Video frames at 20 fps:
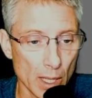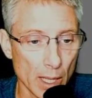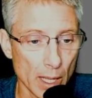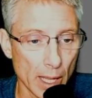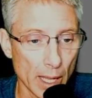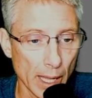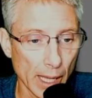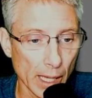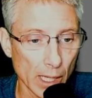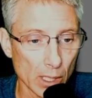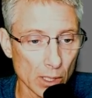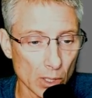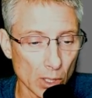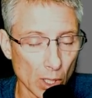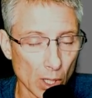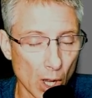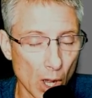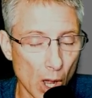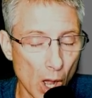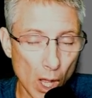and
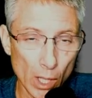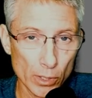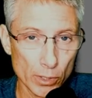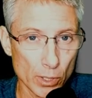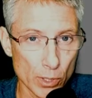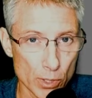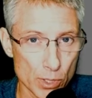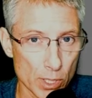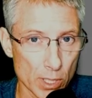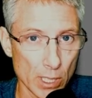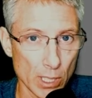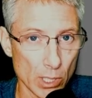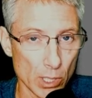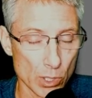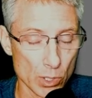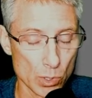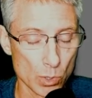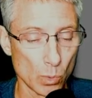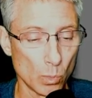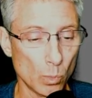all your
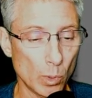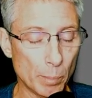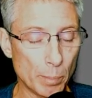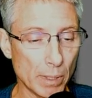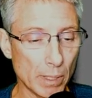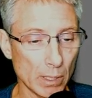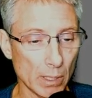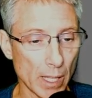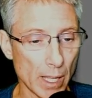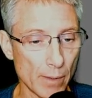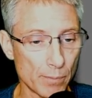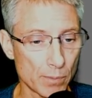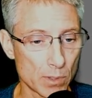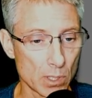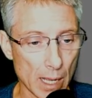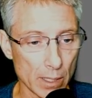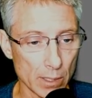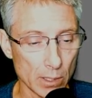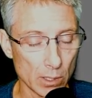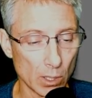skills will be
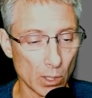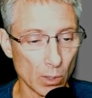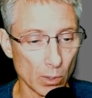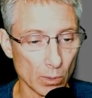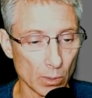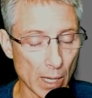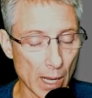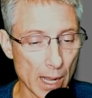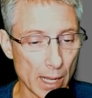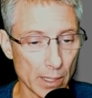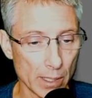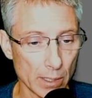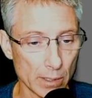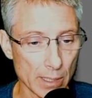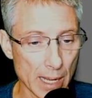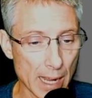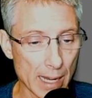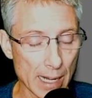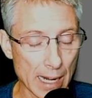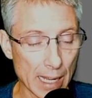left,
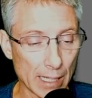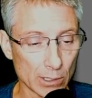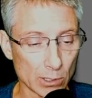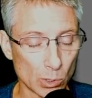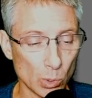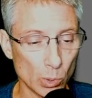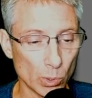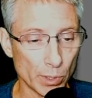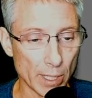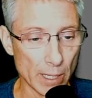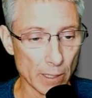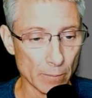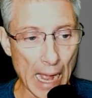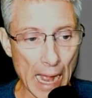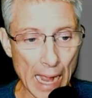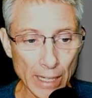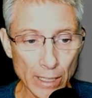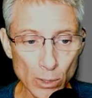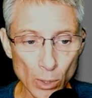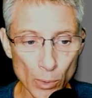not on cooldown.
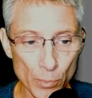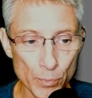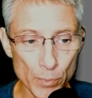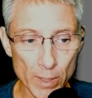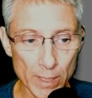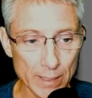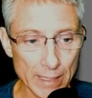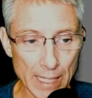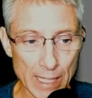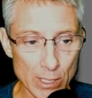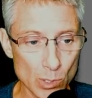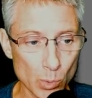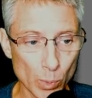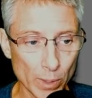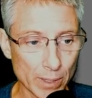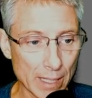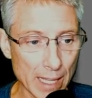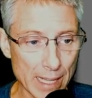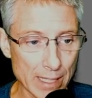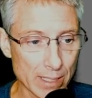I don't think that's
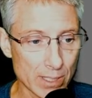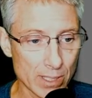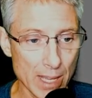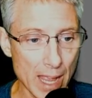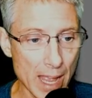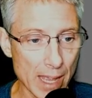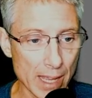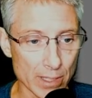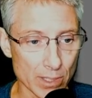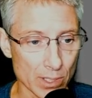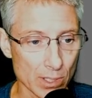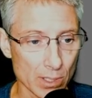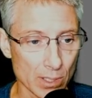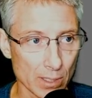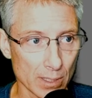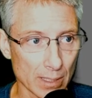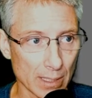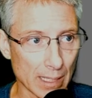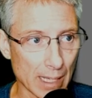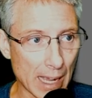what that says.
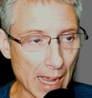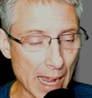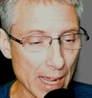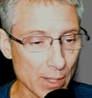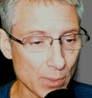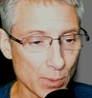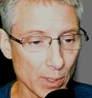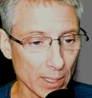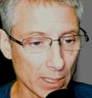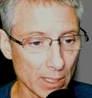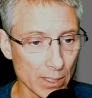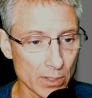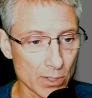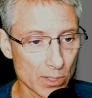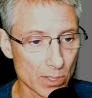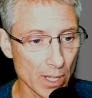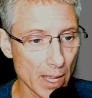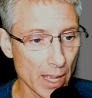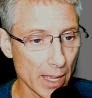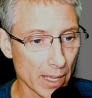I think it
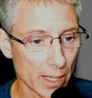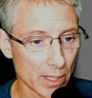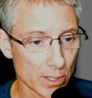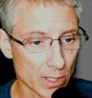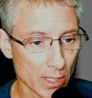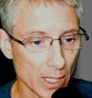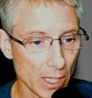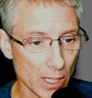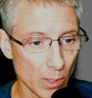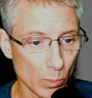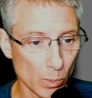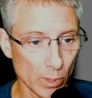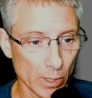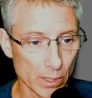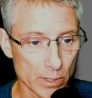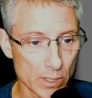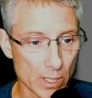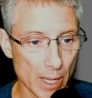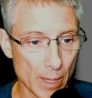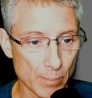says it will
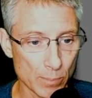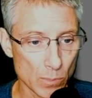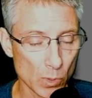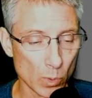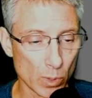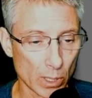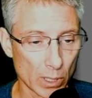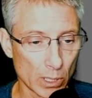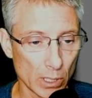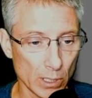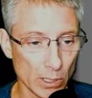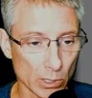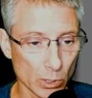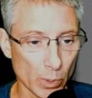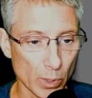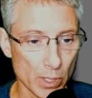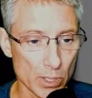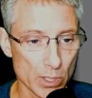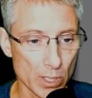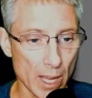attempt to
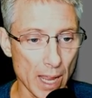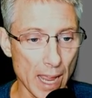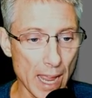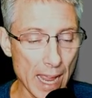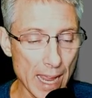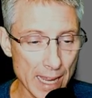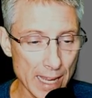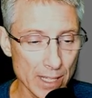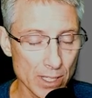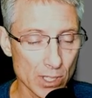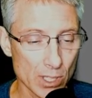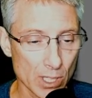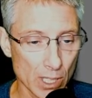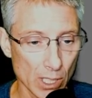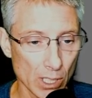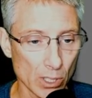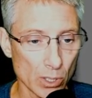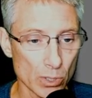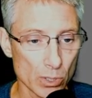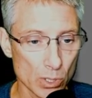increase a
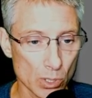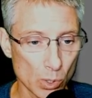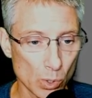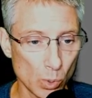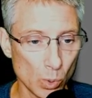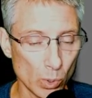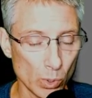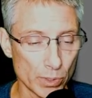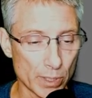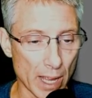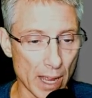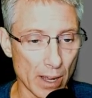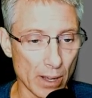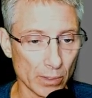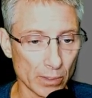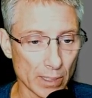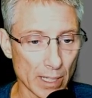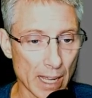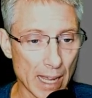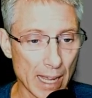skill's
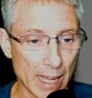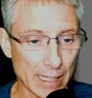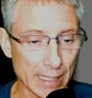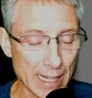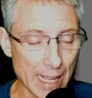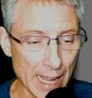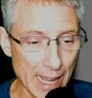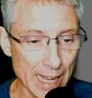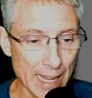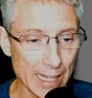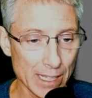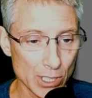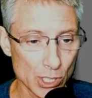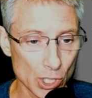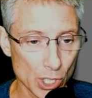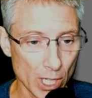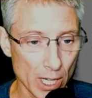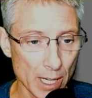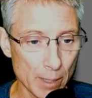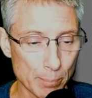cooldown on a
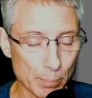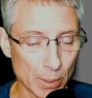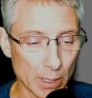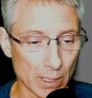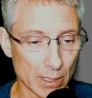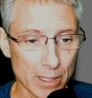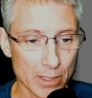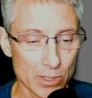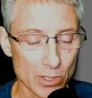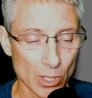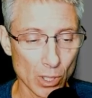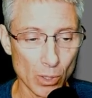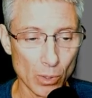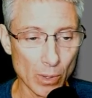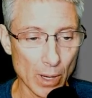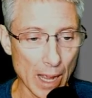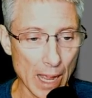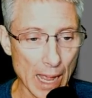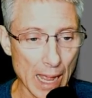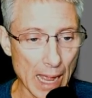champion.
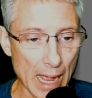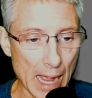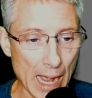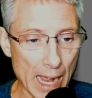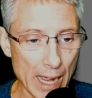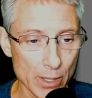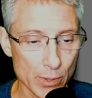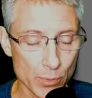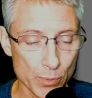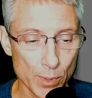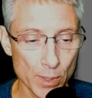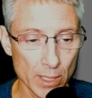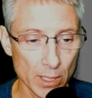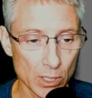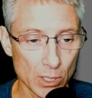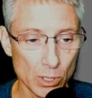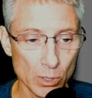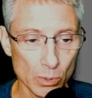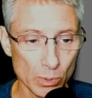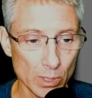So I
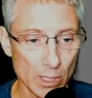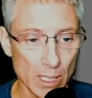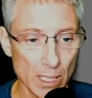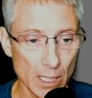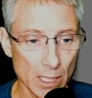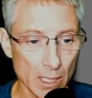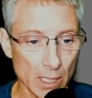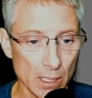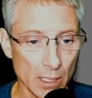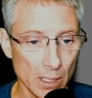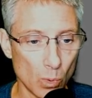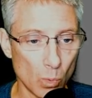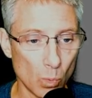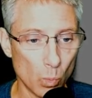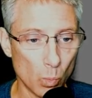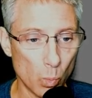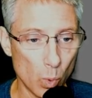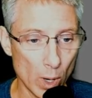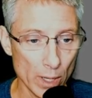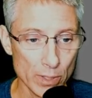think you need
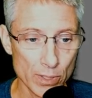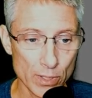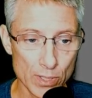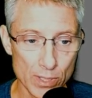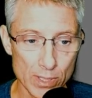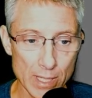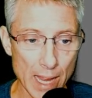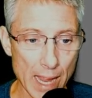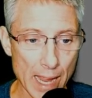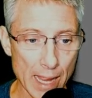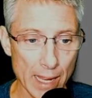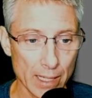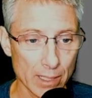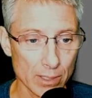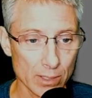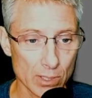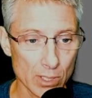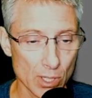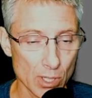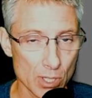1
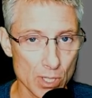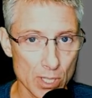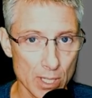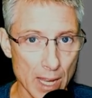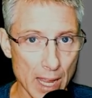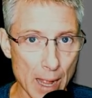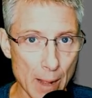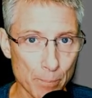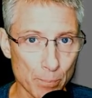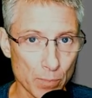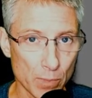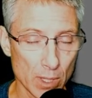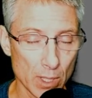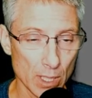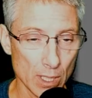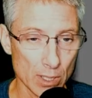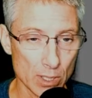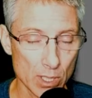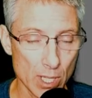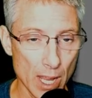stack to stop
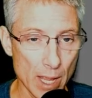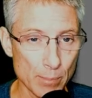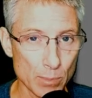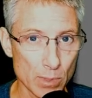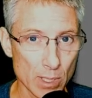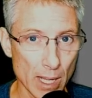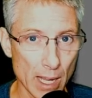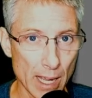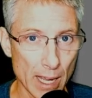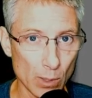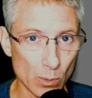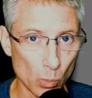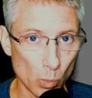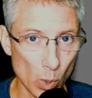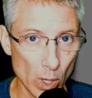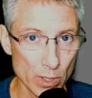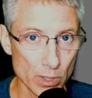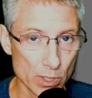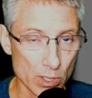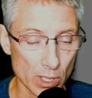the attempt on
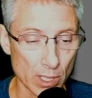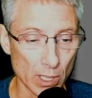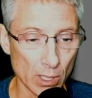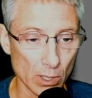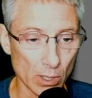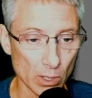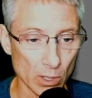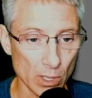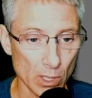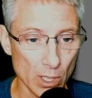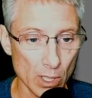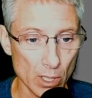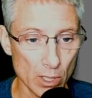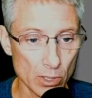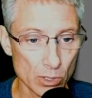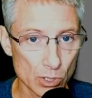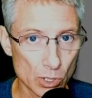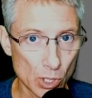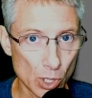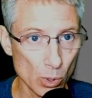1 skill,
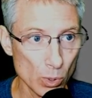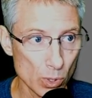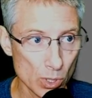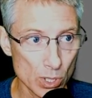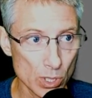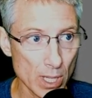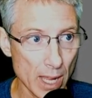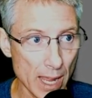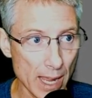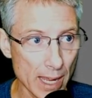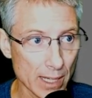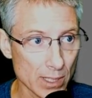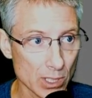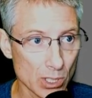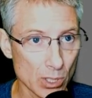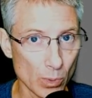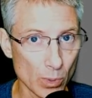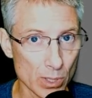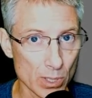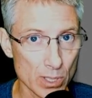2 stacks
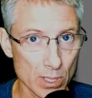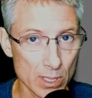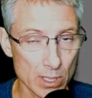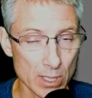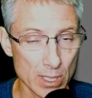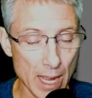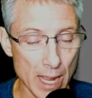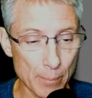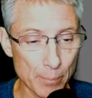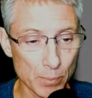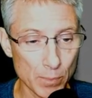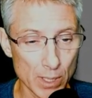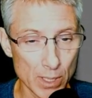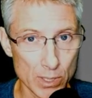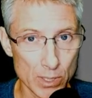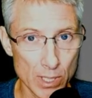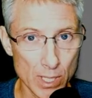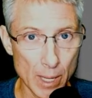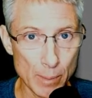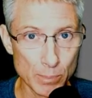to stop the
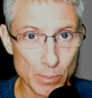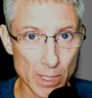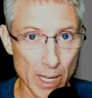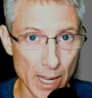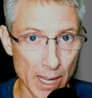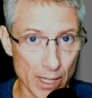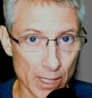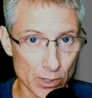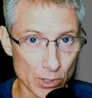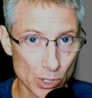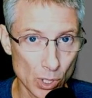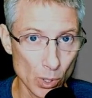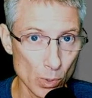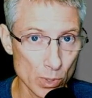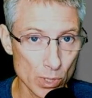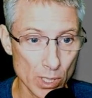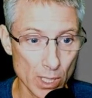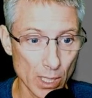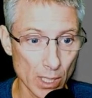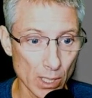attempt on 2
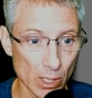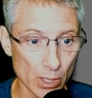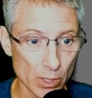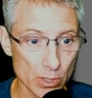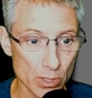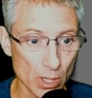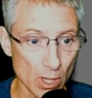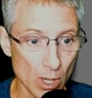skills,